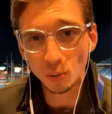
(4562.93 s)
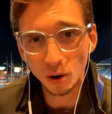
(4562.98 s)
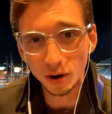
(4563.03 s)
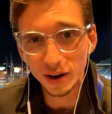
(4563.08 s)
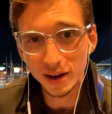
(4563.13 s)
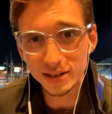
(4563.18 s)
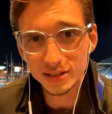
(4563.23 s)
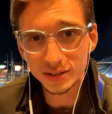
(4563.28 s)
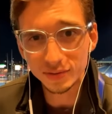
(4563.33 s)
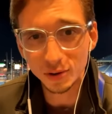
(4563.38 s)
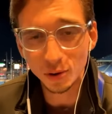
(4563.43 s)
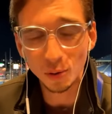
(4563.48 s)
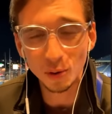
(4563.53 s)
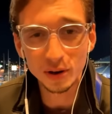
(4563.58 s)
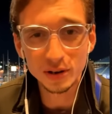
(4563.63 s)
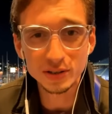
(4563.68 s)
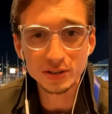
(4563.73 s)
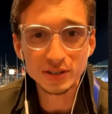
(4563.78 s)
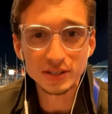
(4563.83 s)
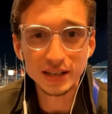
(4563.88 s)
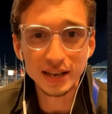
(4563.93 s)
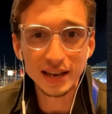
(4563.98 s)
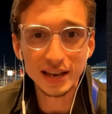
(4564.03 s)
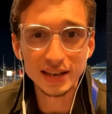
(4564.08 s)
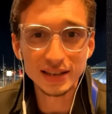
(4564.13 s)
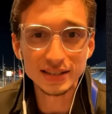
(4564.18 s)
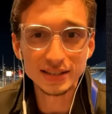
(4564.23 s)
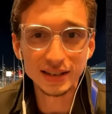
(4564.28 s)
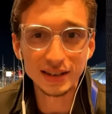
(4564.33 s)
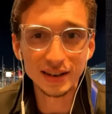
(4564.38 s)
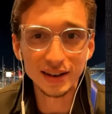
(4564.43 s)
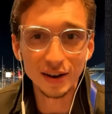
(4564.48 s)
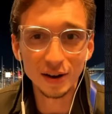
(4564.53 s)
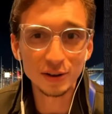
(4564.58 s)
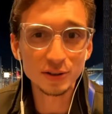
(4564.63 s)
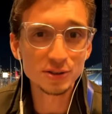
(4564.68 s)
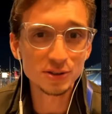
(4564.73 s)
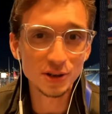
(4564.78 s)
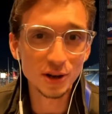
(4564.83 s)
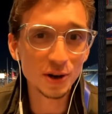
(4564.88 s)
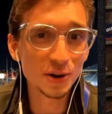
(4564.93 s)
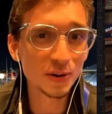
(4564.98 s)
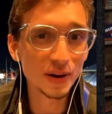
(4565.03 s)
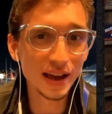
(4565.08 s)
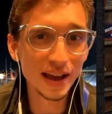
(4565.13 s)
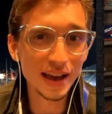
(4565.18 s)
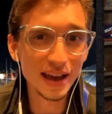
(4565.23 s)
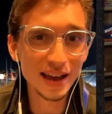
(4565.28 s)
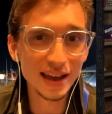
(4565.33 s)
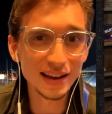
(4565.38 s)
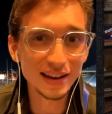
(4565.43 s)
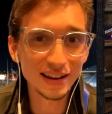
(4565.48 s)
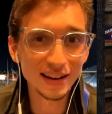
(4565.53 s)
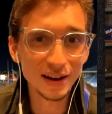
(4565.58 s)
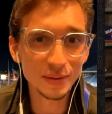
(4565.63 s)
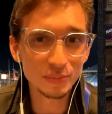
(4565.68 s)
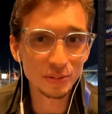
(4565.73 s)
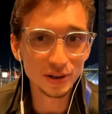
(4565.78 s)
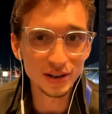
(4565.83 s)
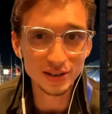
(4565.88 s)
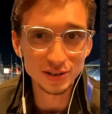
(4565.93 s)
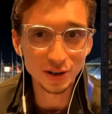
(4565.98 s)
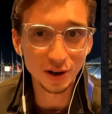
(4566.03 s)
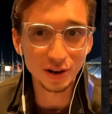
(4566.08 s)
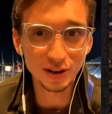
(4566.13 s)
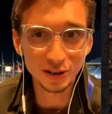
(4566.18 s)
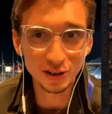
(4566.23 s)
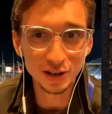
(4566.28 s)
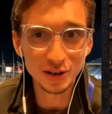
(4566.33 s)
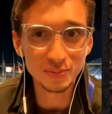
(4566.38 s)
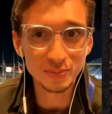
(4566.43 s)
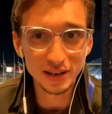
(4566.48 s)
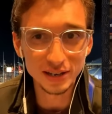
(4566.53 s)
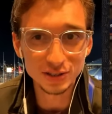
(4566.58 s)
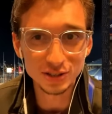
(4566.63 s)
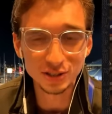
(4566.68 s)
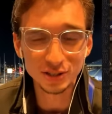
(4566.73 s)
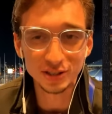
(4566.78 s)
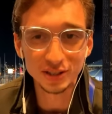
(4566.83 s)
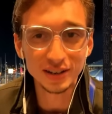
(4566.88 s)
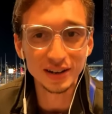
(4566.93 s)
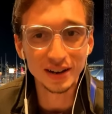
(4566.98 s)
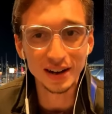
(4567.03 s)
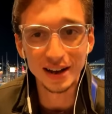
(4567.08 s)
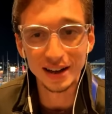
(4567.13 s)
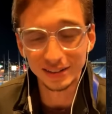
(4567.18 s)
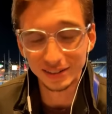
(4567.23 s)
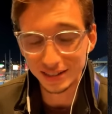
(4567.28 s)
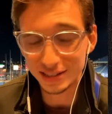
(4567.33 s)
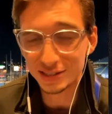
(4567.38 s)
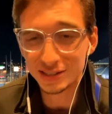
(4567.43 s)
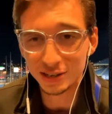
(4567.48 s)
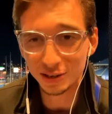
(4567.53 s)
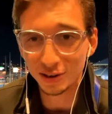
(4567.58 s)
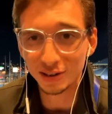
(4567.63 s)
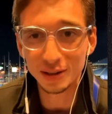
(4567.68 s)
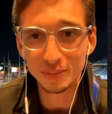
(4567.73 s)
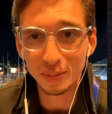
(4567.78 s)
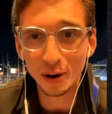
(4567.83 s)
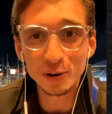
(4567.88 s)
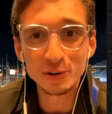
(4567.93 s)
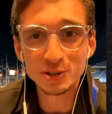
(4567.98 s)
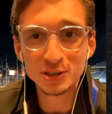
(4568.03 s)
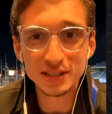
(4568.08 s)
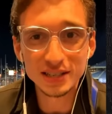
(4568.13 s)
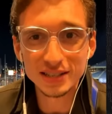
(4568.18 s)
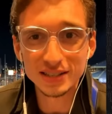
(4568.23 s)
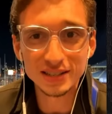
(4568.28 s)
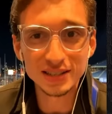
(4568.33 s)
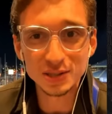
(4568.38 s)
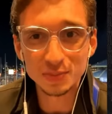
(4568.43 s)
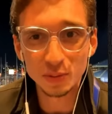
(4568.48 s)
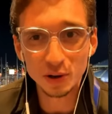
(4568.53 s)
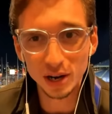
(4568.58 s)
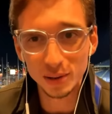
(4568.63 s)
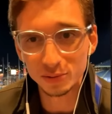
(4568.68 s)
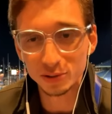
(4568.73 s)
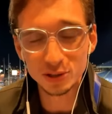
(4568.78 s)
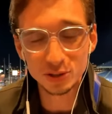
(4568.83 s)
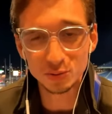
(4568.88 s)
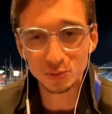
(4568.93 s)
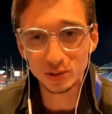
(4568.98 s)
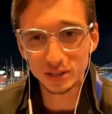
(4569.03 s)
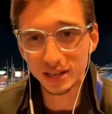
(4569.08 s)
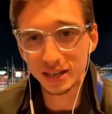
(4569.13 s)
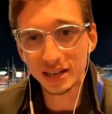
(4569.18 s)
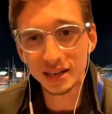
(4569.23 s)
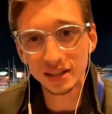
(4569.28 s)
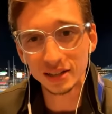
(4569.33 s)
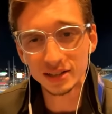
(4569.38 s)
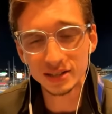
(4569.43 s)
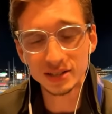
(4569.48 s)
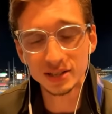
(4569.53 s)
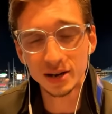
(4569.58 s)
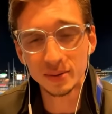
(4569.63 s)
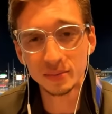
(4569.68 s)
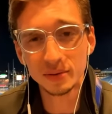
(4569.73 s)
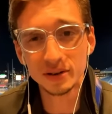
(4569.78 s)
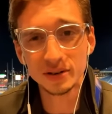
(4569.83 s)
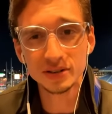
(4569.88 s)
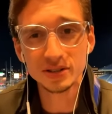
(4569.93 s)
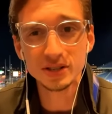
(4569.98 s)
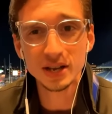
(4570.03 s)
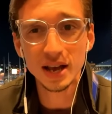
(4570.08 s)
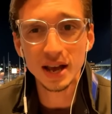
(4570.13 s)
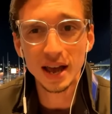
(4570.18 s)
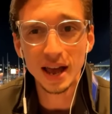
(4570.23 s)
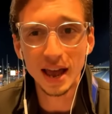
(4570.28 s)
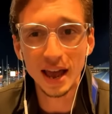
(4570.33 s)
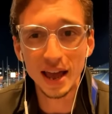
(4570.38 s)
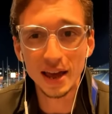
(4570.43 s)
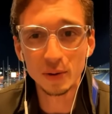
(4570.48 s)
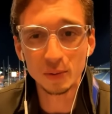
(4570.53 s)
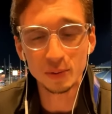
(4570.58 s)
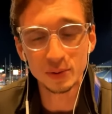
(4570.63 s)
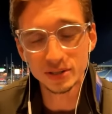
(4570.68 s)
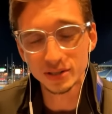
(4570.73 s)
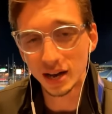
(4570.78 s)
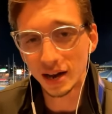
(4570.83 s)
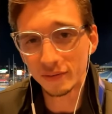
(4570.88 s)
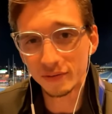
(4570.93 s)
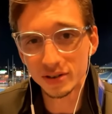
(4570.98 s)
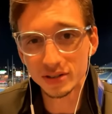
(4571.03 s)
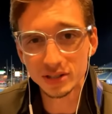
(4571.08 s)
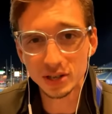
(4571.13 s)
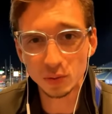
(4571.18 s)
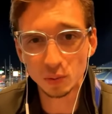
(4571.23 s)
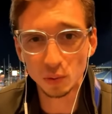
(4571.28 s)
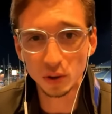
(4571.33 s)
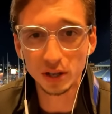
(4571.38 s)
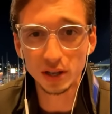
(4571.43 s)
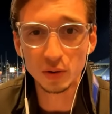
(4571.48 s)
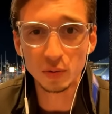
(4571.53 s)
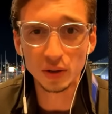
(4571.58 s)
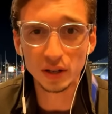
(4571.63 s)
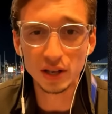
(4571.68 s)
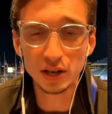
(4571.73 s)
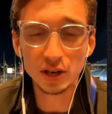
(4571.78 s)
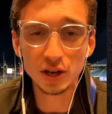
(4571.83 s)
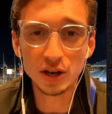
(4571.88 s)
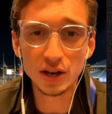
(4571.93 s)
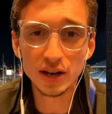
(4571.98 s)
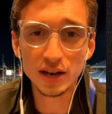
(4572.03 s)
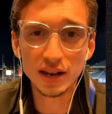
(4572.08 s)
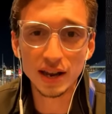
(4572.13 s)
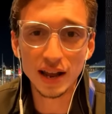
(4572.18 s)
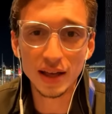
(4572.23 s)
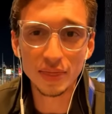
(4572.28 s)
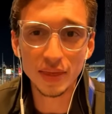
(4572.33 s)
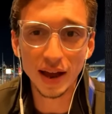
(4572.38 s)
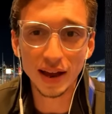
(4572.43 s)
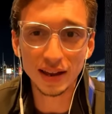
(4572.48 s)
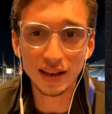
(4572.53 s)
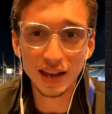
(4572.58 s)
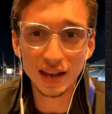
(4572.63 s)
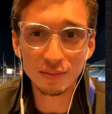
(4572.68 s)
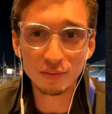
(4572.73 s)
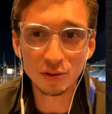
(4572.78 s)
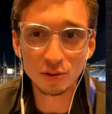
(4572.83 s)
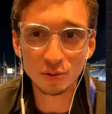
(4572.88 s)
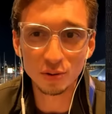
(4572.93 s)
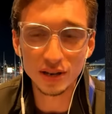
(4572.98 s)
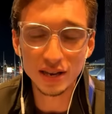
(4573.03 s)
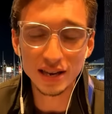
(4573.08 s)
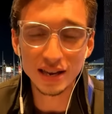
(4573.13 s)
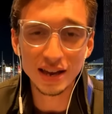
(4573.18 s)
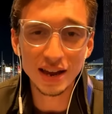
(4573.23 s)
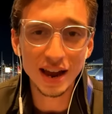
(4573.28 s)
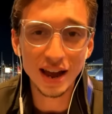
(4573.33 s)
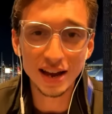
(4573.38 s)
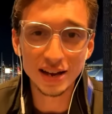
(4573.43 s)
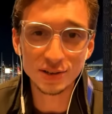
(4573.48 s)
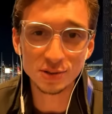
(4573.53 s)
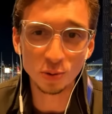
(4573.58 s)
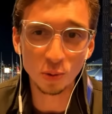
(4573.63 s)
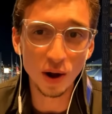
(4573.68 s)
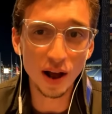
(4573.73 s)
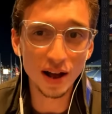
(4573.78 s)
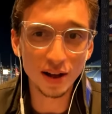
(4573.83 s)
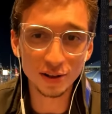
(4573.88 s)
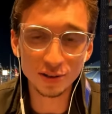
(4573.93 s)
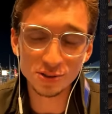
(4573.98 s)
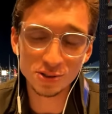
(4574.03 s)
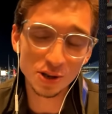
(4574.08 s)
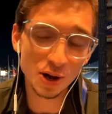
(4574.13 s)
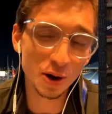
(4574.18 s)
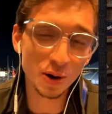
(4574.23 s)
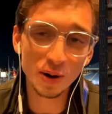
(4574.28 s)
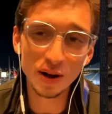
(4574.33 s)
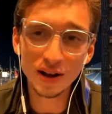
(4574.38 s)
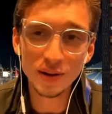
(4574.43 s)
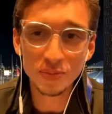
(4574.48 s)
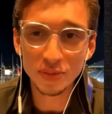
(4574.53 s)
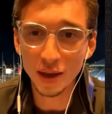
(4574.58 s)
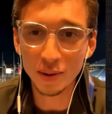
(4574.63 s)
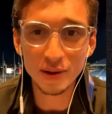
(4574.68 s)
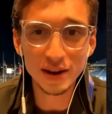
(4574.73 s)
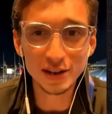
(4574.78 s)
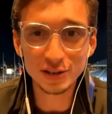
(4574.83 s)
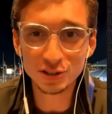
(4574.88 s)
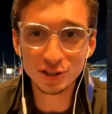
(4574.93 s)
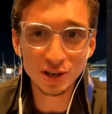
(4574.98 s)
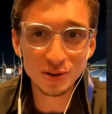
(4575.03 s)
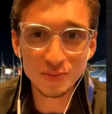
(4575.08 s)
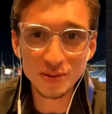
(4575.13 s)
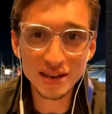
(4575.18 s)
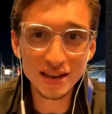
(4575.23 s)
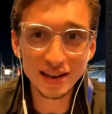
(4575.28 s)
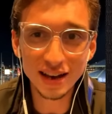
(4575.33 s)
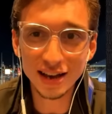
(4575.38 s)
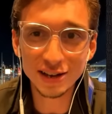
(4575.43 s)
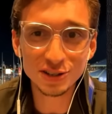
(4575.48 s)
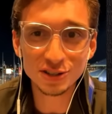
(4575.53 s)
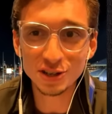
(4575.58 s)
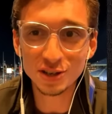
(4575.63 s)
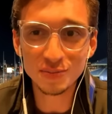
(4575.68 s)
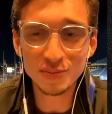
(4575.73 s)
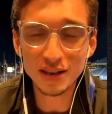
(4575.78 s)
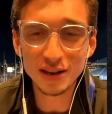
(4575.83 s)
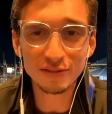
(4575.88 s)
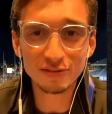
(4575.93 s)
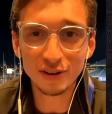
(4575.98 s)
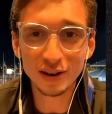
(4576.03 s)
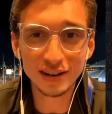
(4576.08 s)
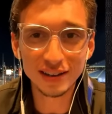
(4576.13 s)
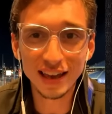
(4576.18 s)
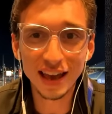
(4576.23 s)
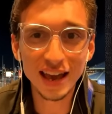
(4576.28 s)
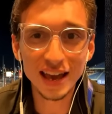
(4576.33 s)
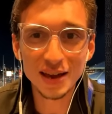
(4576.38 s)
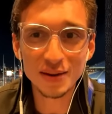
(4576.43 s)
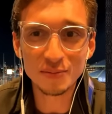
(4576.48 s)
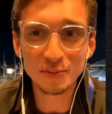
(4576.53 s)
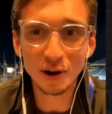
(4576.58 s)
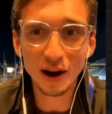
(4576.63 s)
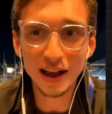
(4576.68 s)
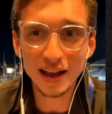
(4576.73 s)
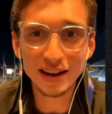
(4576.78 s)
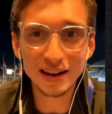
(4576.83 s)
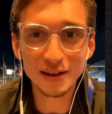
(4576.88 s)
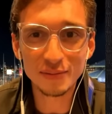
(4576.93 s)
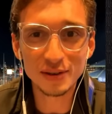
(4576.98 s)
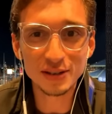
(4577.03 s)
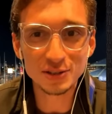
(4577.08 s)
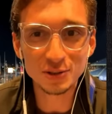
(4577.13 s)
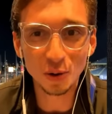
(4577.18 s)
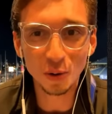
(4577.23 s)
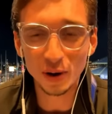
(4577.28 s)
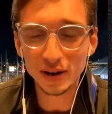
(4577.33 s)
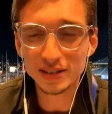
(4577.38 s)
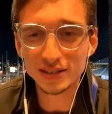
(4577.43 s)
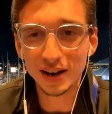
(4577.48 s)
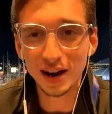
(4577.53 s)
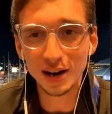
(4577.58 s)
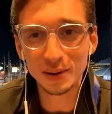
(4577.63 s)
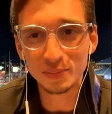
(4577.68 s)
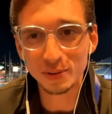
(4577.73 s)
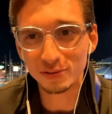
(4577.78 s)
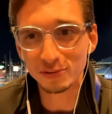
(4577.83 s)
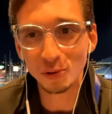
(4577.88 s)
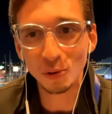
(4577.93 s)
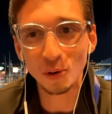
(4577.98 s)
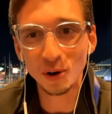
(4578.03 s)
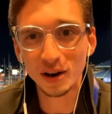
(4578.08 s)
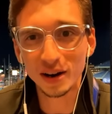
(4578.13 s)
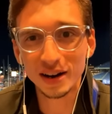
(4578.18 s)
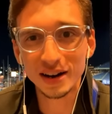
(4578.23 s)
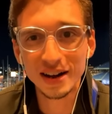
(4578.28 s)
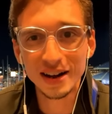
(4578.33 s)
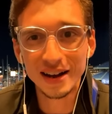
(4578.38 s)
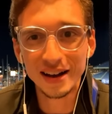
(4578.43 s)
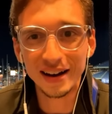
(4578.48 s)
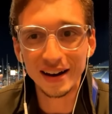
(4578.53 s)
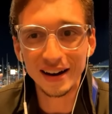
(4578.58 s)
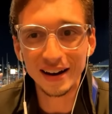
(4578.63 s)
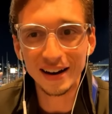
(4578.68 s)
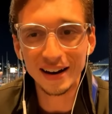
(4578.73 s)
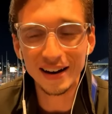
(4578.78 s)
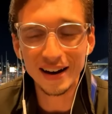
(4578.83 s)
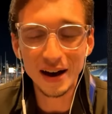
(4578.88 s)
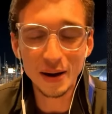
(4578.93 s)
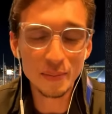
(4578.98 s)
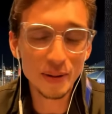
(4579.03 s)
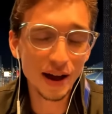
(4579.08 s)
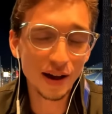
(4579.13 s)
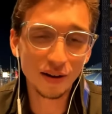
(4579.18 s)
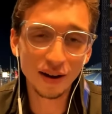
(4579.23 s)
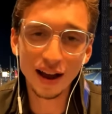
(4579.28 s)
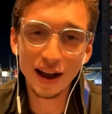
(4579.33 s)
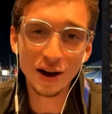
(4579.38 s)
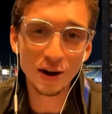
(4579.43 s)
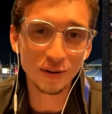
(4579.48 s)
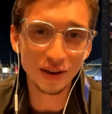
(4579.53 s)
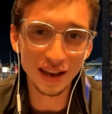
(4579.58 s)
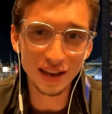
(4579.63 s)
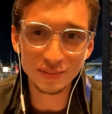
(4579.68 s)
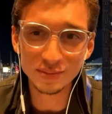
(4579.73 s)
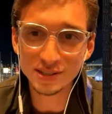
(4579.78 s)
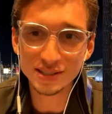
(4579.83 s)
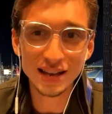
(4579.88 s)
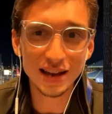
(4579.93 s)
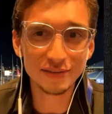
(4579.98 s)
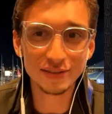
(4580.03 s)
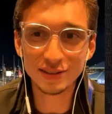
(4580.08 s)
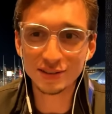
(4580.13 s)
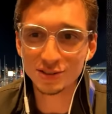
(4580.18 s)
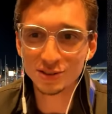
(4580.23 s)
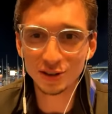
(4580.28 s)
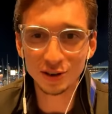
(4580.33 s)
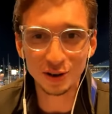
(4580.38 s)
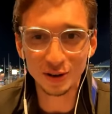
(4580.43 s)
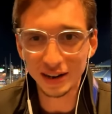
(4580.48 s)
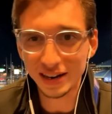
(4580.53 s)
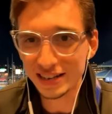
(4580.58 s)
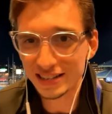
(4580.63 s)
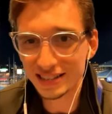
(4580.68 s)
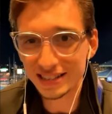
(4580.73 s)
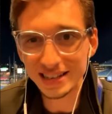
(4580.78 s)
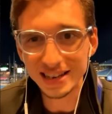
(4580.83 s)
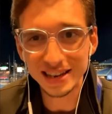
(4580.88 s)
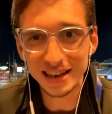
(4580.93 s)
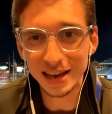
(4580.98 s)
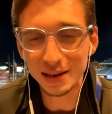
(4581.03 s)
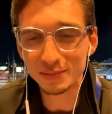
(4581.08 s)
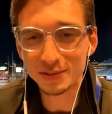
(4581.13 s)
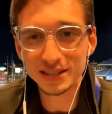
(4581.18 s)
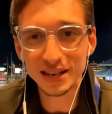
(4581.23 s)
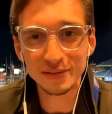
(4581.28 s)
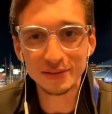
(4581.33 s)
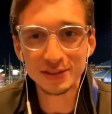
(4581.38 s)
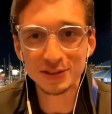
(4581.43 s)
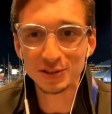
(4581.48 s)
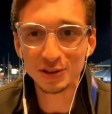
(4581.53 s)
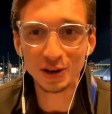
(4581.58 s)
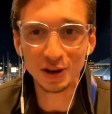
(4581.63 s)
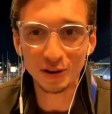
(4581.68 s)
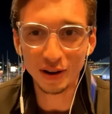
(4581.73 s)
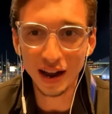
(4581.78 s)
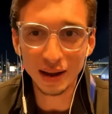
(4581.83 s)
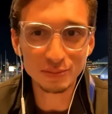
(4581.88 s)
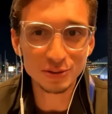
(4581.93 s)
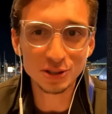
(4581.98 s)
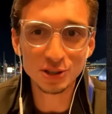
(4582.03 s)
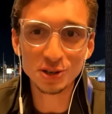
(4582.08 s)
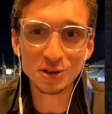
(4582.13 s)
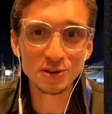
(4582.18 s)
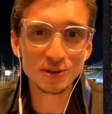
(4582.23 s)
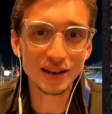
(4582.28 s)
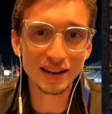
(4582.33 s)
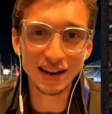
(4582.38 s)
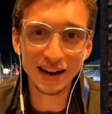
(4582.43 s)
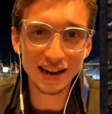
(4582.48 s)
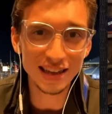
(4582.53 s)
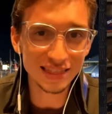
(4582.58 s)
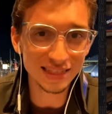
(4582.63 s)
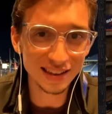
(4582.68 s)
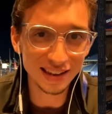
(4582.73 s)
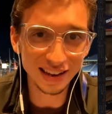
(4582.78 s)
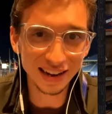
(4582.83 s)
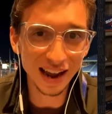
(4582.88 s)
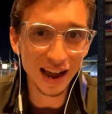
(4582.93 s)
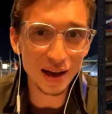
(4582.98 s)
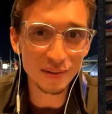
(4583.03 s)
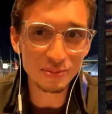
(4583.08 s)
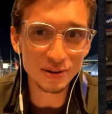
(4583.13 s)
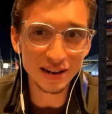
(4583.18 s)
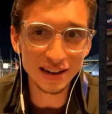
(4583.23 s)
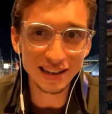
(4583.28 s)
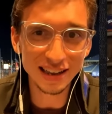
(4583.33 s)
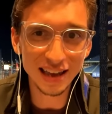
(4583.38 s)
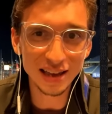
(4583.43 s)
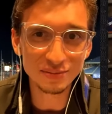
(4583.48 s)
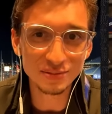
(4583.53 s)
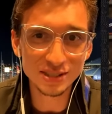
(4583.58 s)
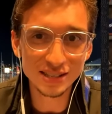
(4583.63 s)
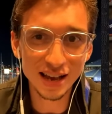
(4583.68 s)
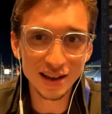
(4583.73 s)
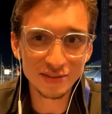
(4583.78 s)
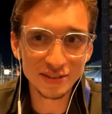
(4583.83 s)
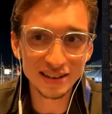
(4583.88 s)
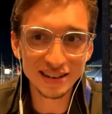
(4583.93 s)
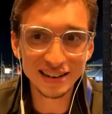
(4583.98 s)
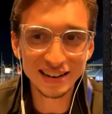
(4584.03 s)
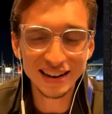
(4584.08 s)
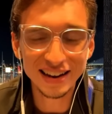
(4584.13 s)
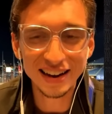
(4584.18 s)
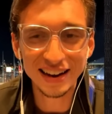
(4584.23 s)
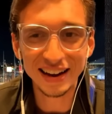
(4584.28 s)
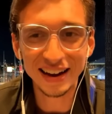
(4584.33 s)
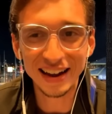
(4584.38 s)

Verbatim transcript: Suarez, of course, is uh, also a, a pretty darn good pitcher, uh, at least here in the postseason. He's put up just ridiculous numbers and yes. was obviously really, really good in that Game Three as well. So, I mean, it should be a, it should be a fun game, right? I mean, Torey talked before Uh, about how game sevens are crazy. Game sevens are a crapshoot, and anything can happen in a game seven.